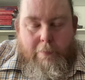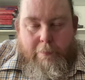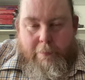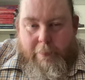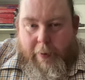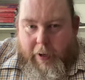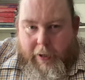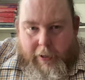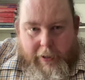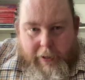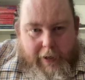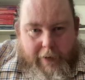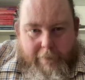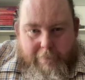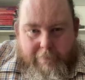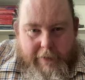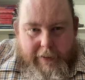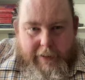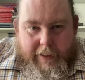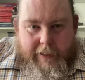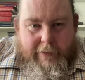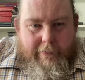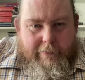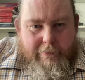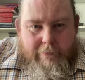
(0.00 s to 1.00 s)
but
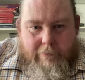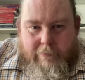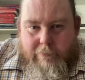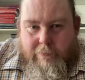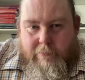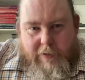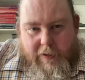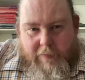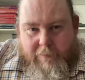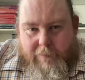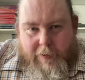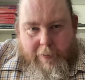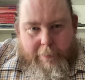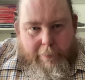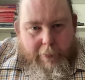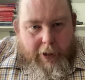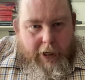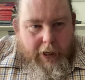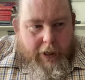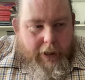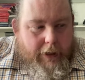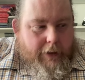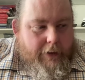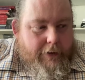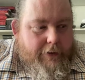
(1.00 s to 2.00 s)
lovely
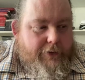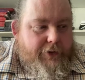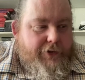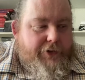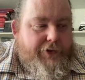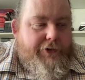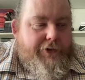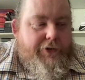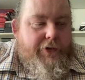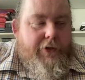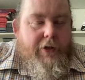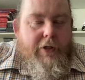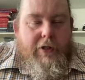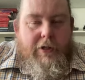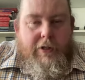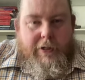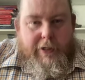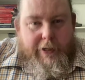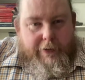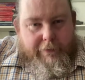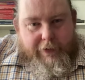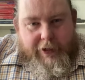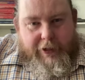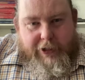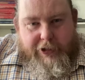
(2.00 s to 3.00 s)
marks,
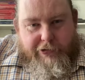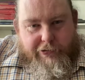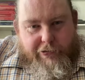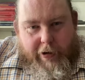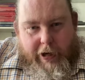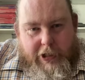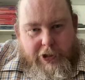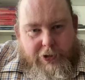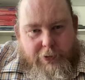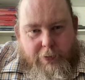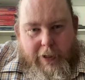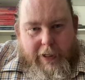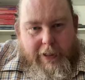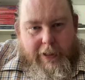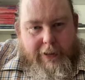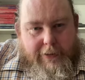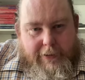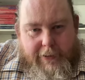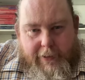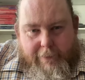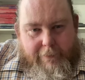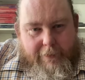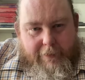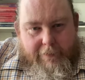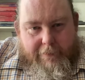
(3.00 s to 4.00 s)
lovely scratch weights,
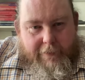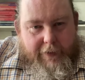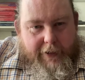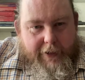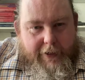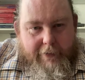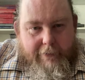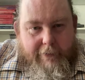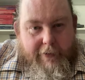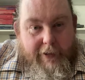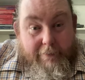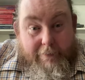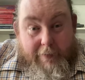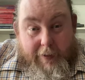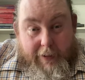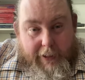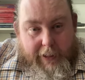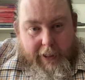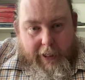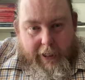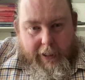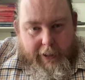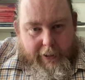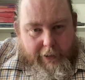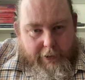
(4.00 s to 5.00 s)
lovely feel, lovely
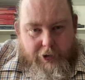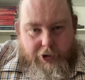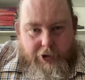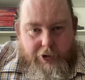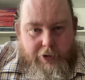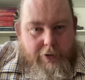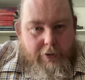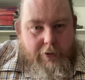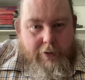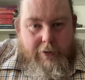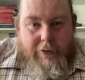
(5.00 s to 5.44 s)
gauge.